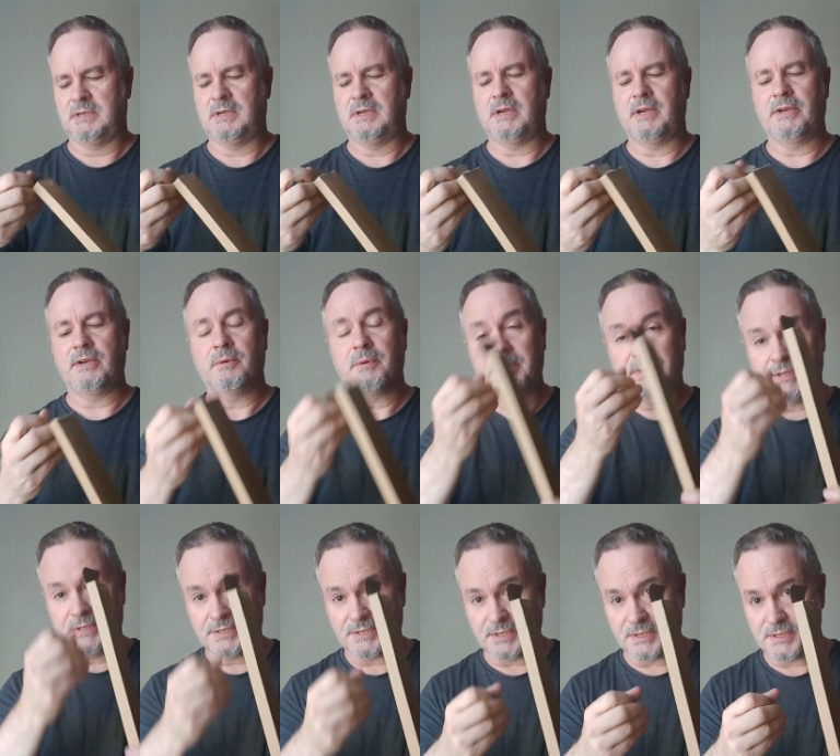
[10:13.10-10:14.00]
I know what
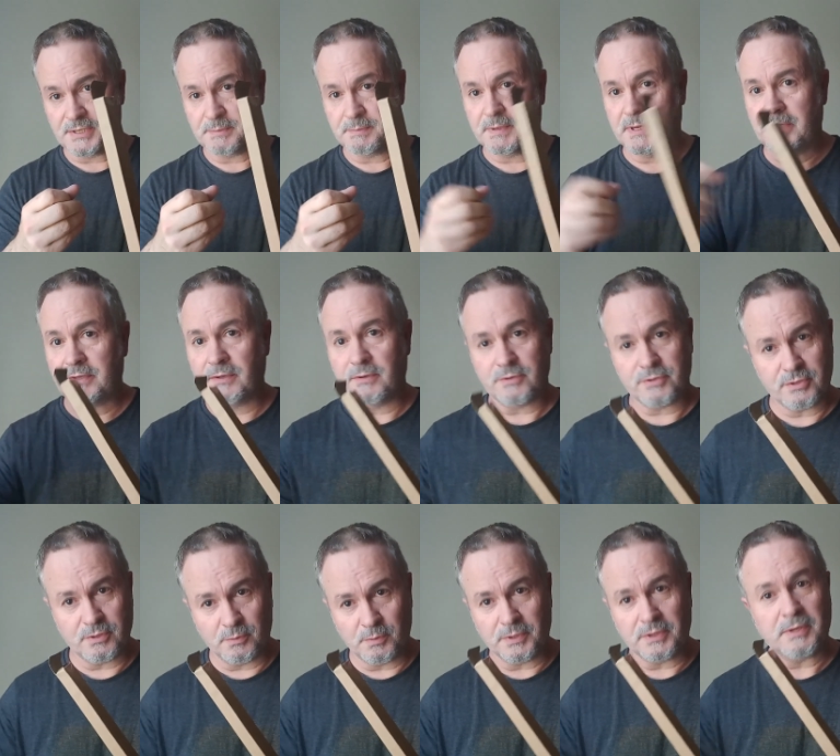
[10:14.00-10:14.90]
this is, but I'm not
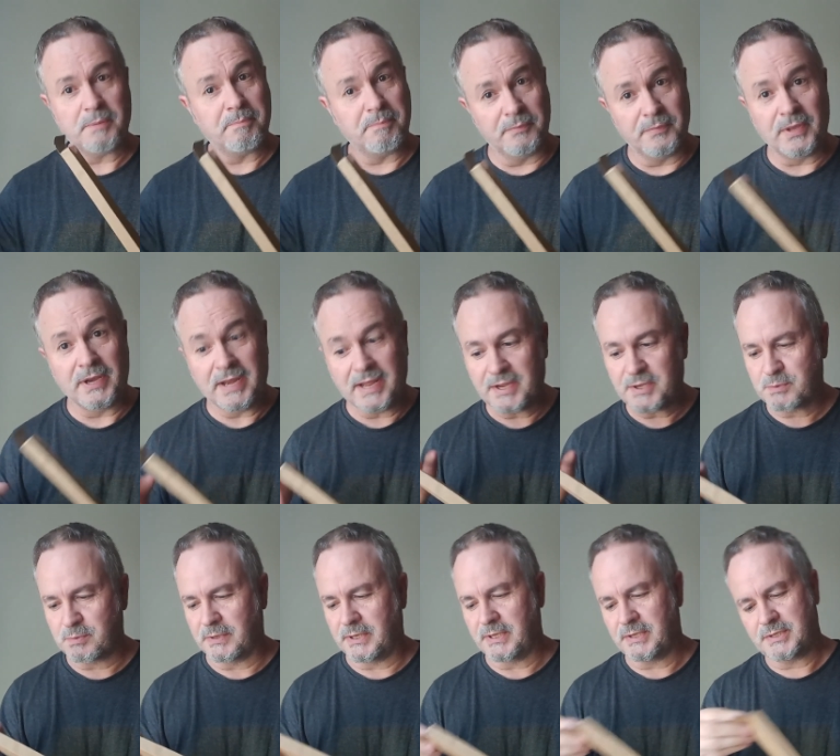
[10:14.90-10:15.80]
sure what the next
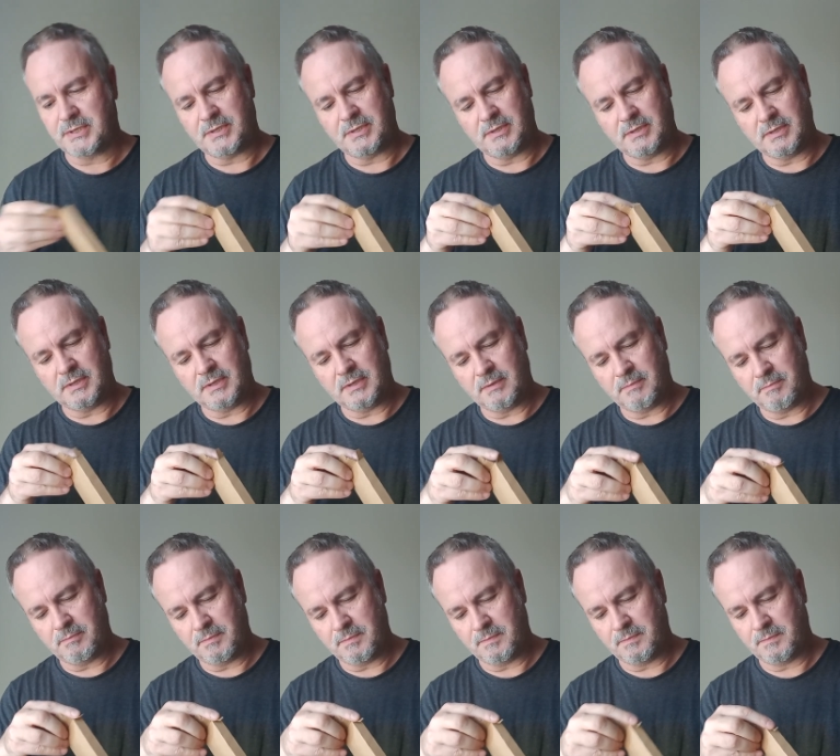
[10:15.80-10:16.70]
one is.
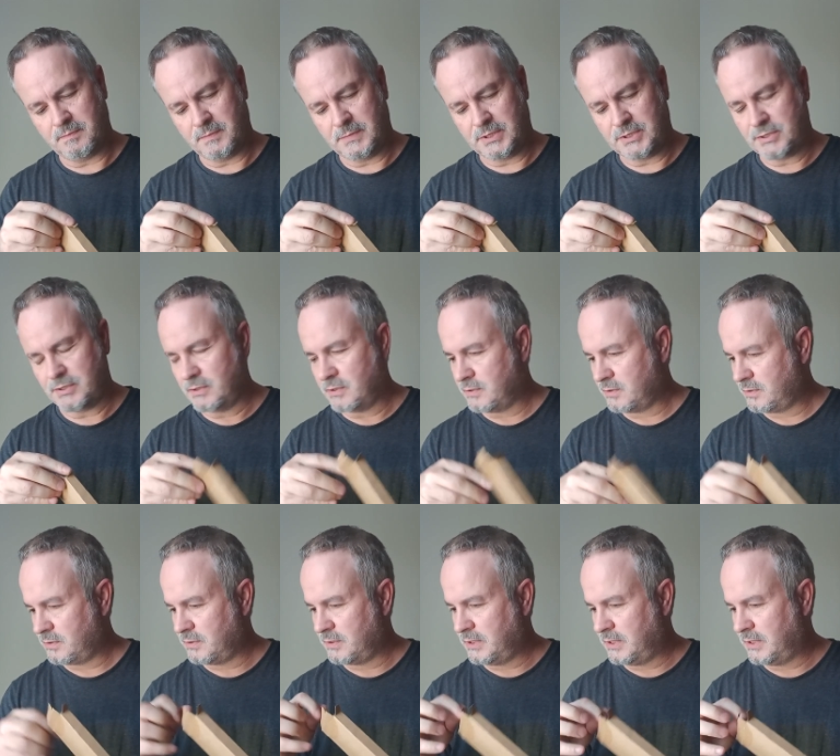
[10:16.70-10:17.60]
It's not
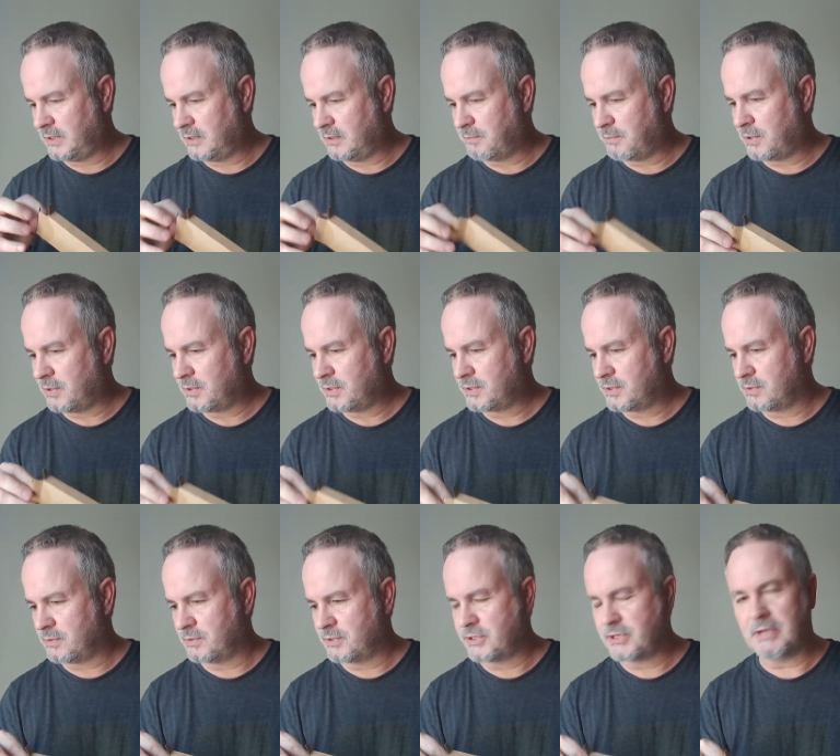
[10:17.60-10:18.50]
in the box
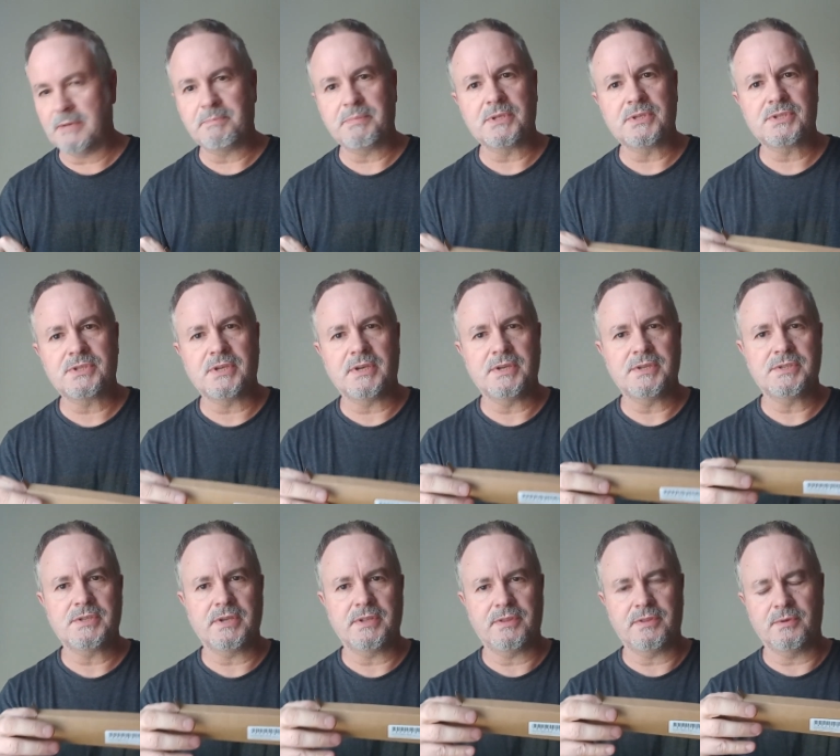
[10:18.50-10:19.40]
or shape and size
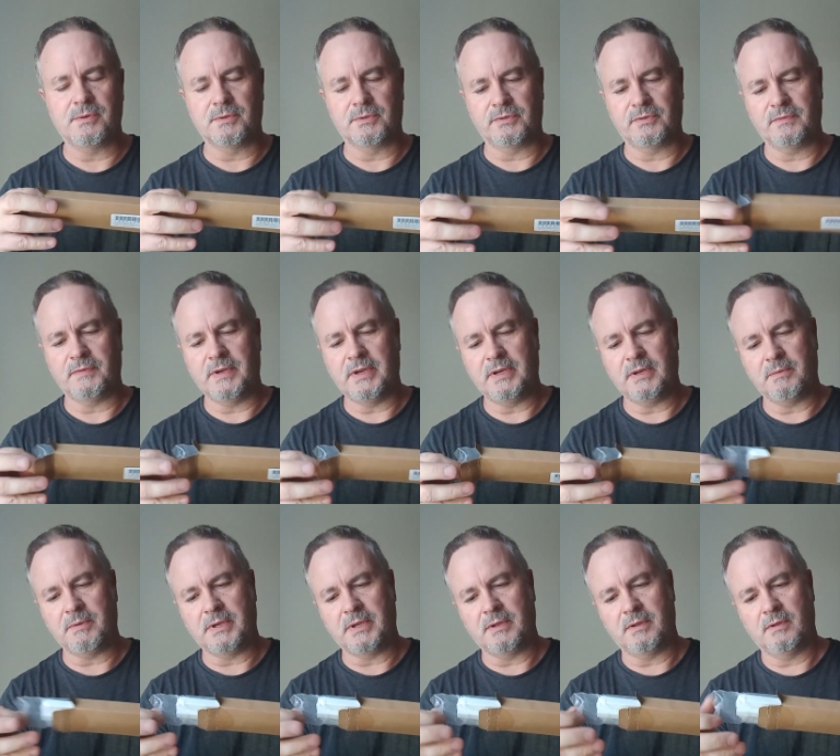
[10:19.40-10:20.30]
I thought.
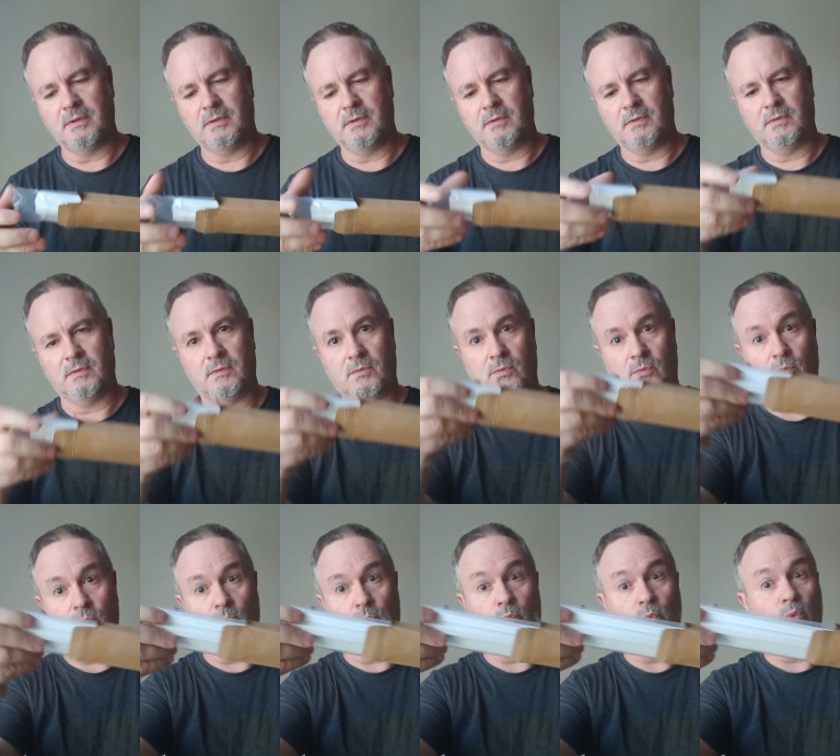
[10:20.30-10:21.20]
Anyway,
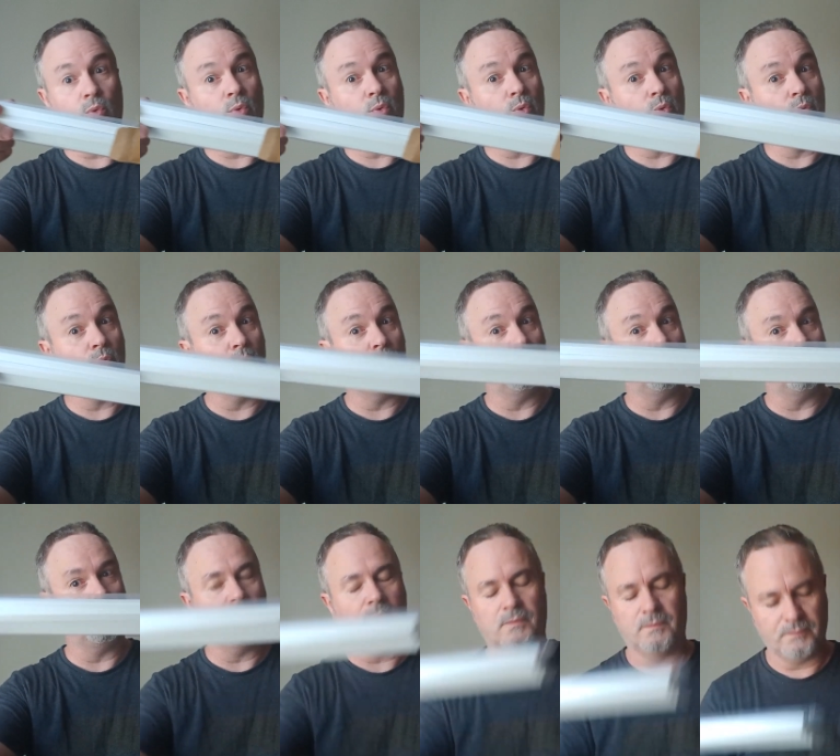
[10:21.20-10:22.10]
ooh,
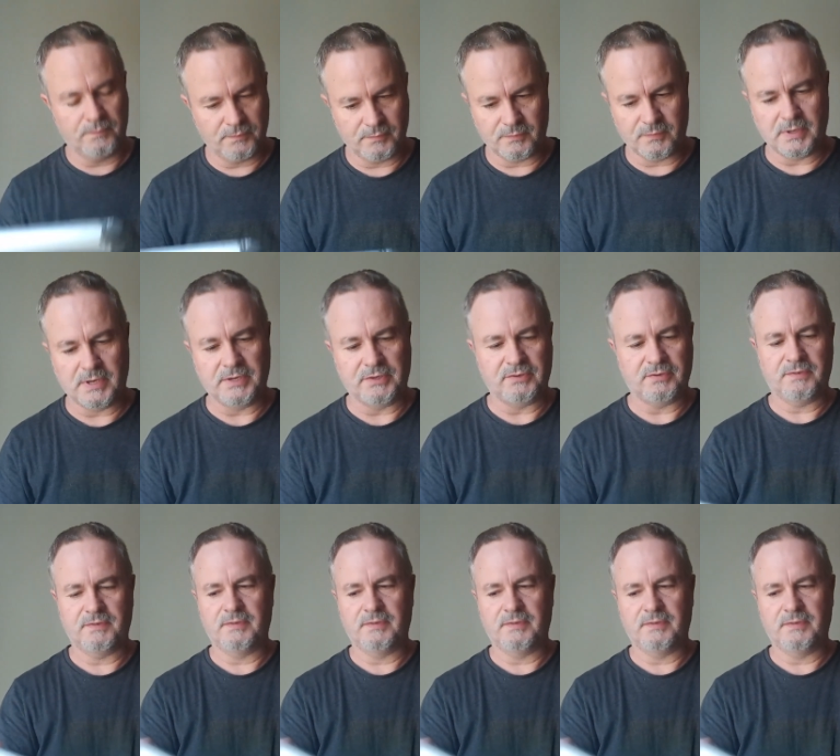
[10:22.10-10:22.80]
right.